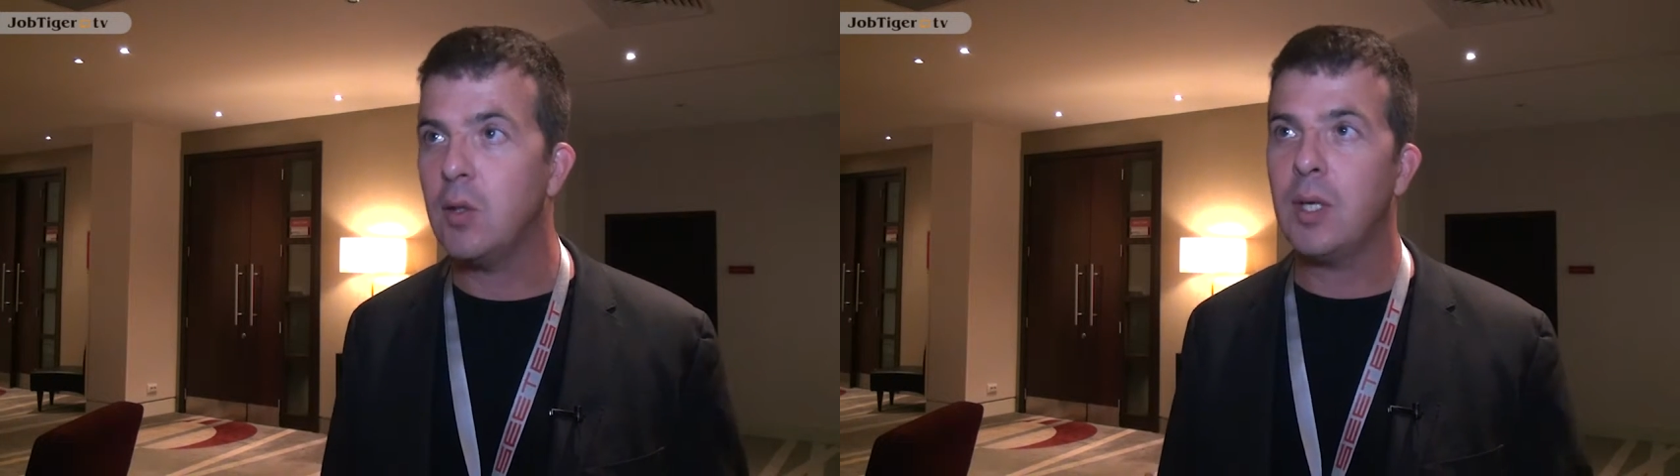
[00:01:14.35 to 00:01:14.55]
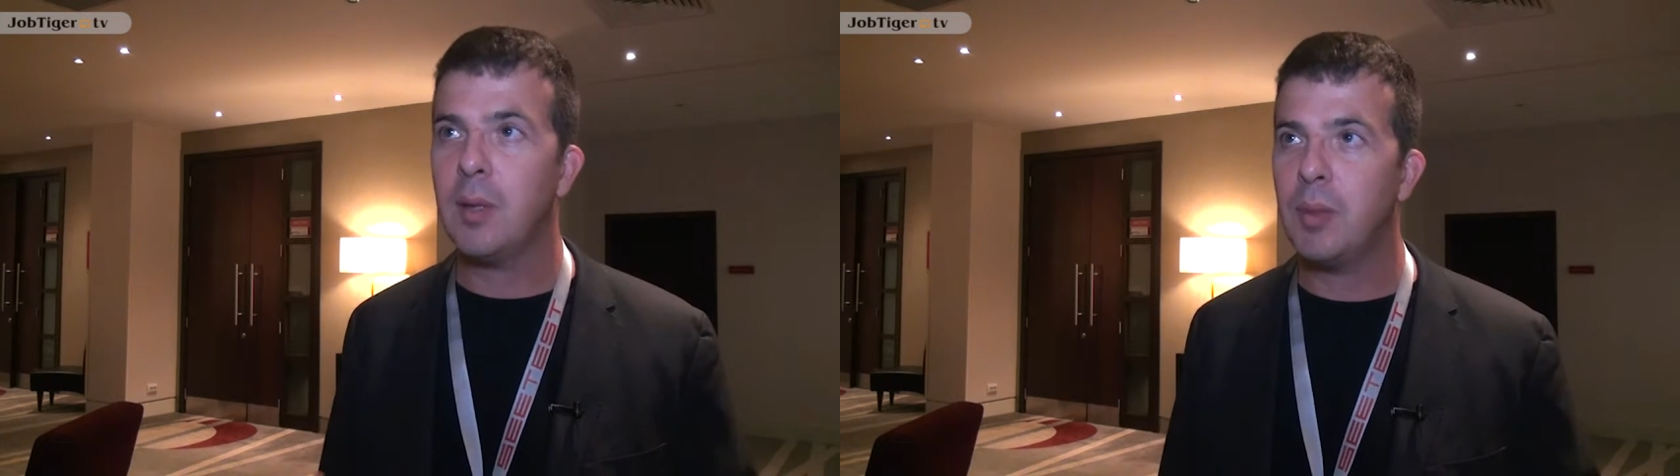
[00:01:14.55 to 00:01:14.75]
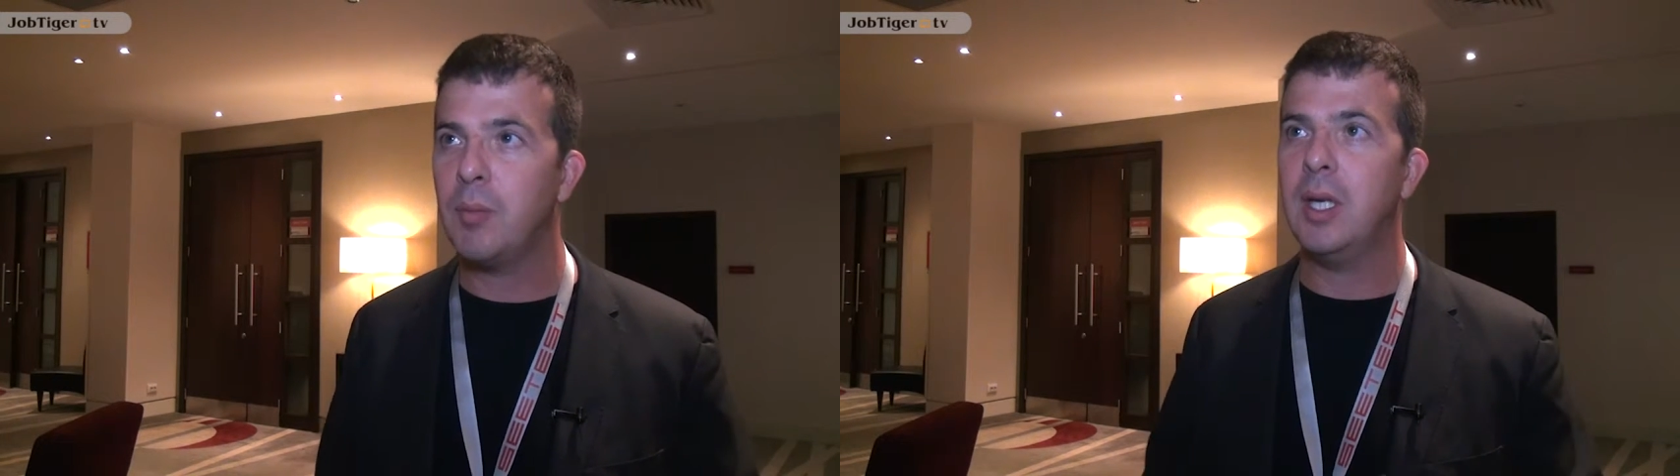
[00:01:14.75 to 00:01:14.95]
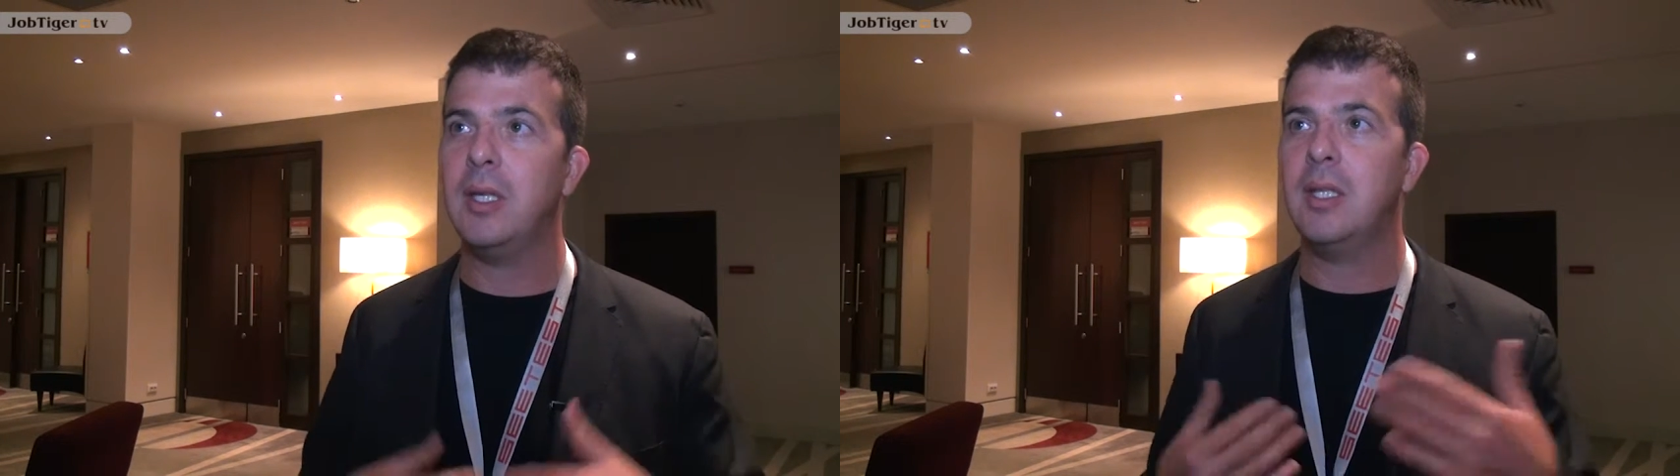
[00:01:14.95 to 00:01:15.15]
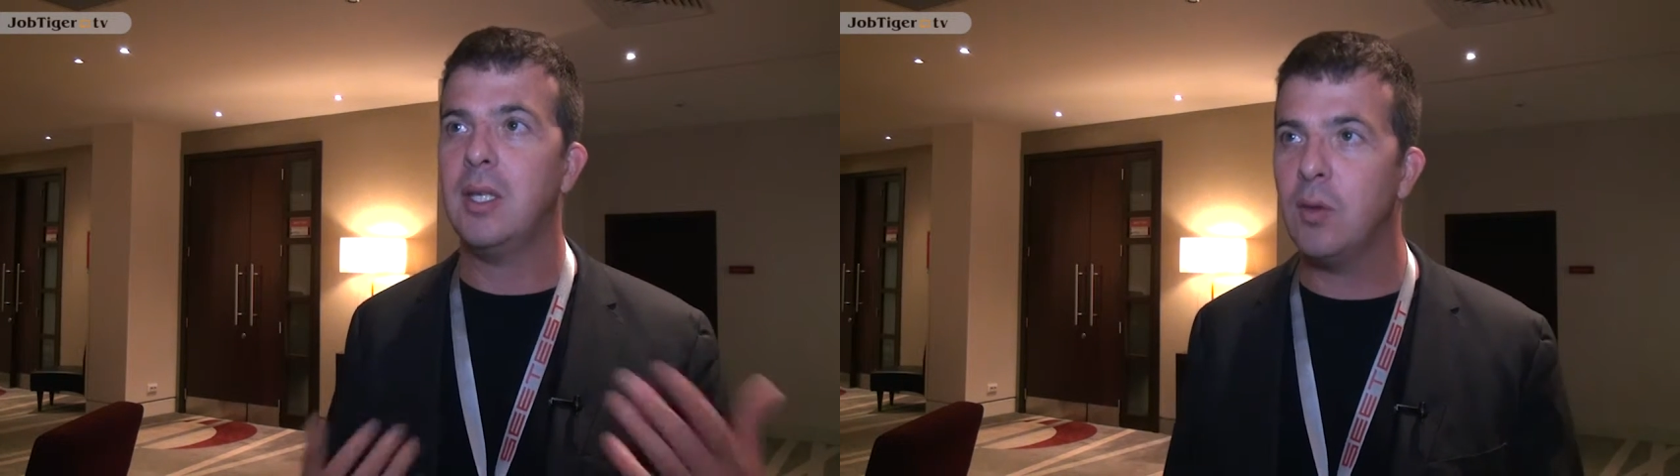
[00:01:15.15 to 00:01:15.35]
new
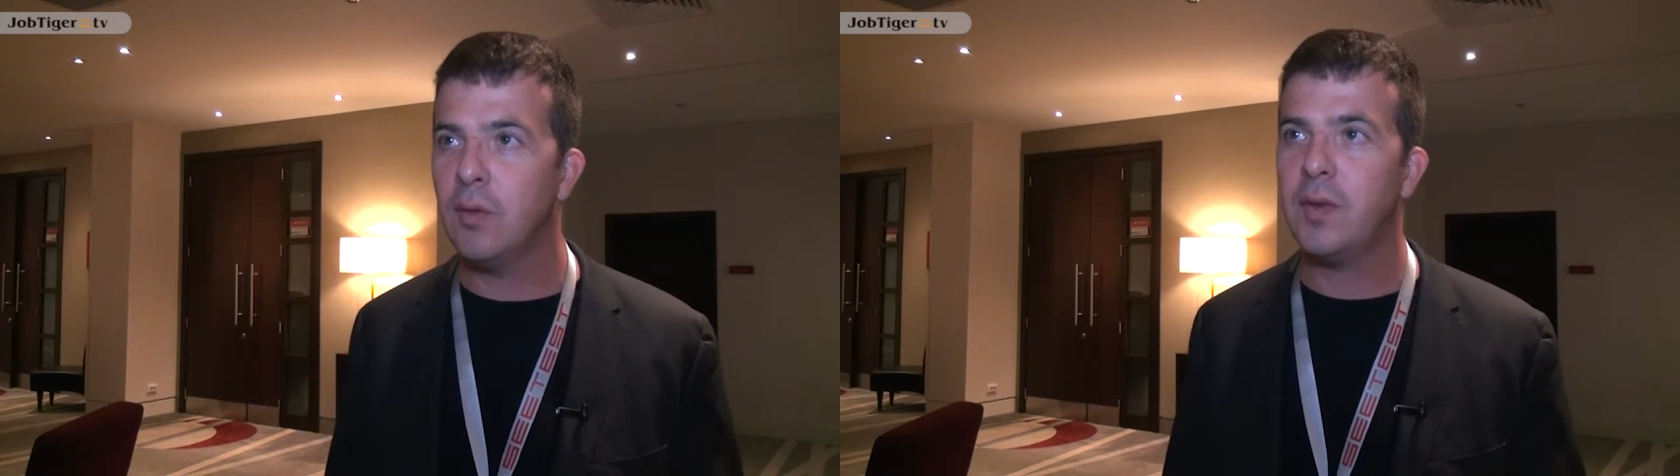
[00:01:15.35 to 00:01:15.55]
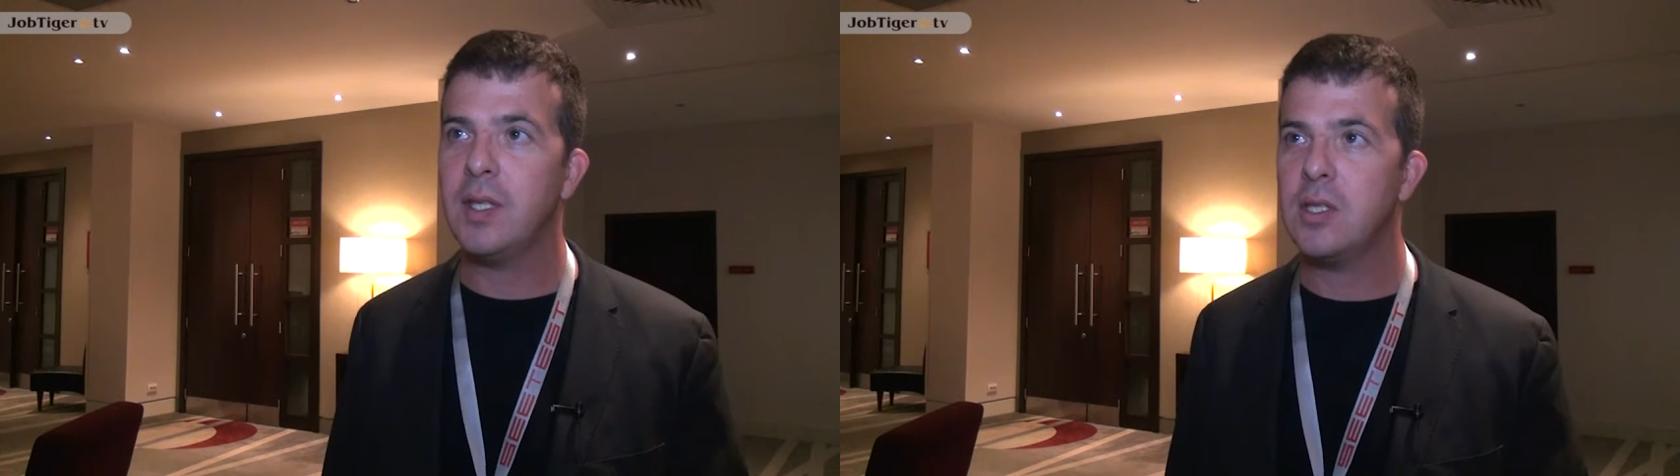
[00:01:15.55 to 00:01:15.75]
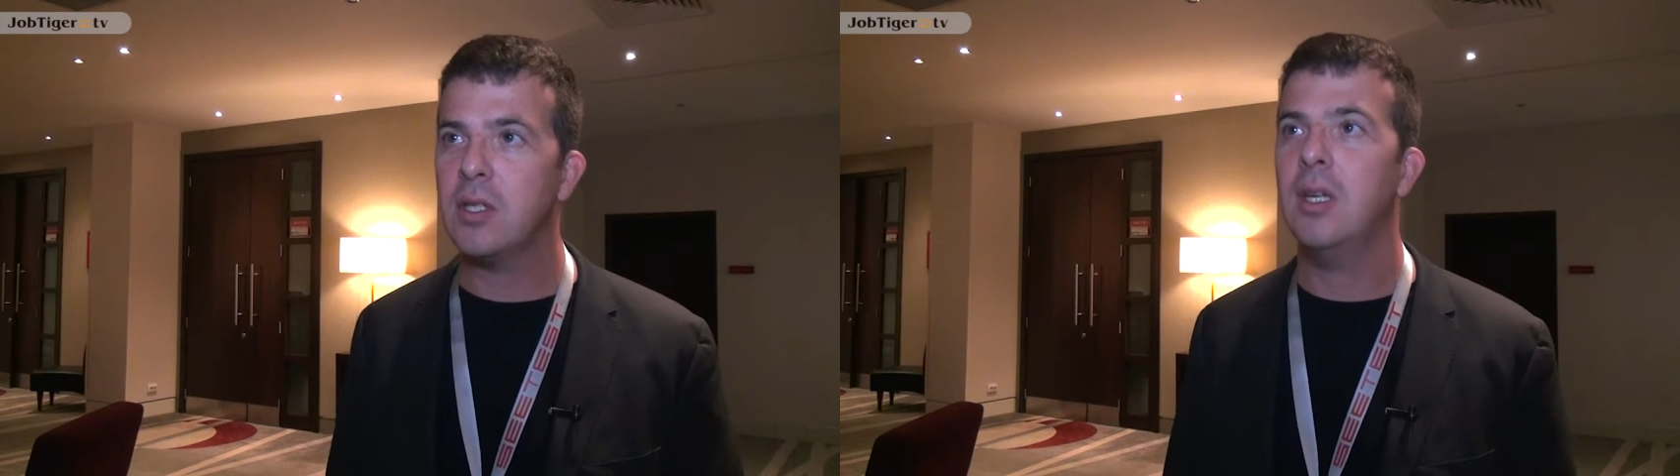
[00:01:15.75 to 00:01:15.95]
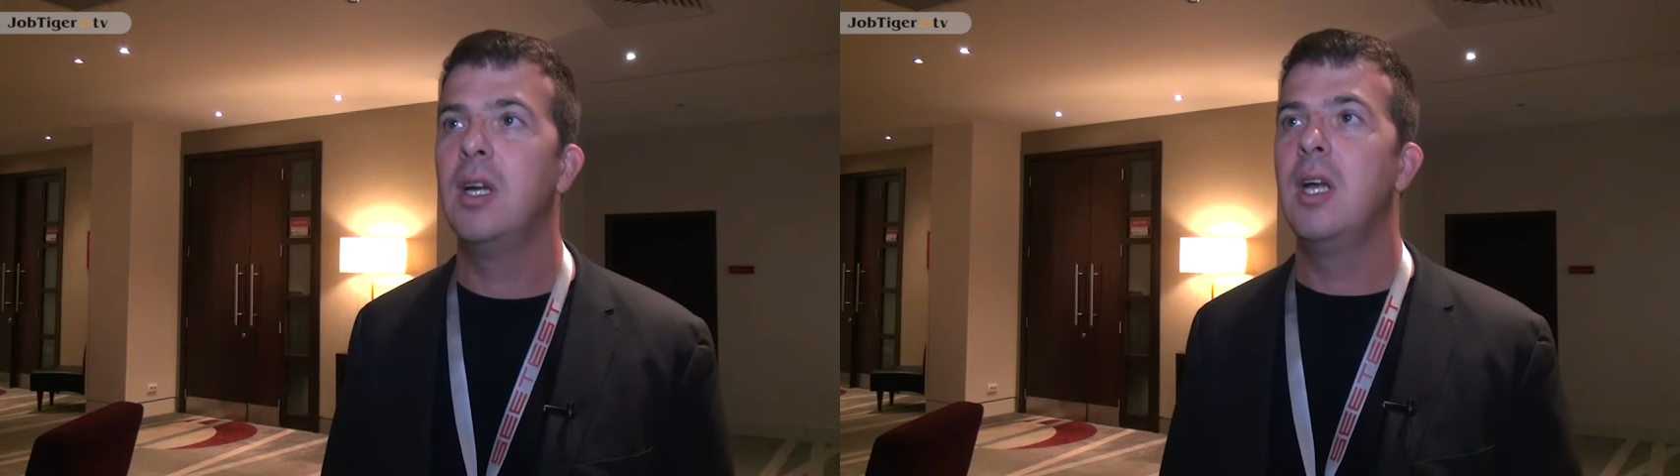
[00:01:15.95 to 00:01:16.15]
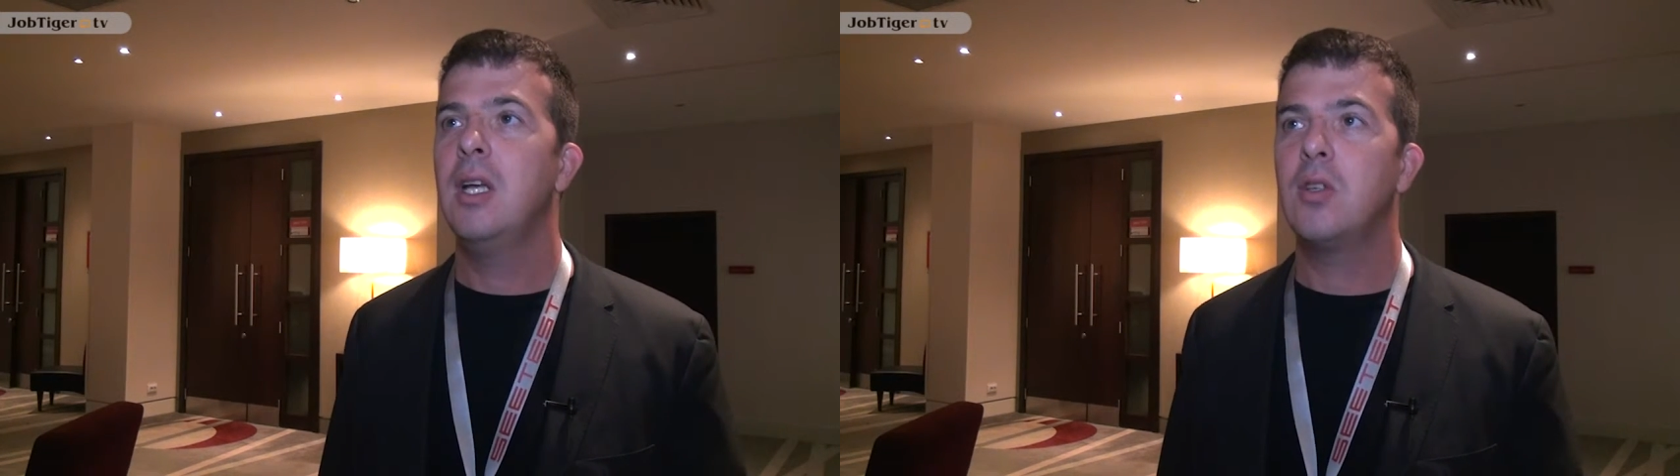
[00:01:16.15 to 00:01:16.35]
capability, new feature.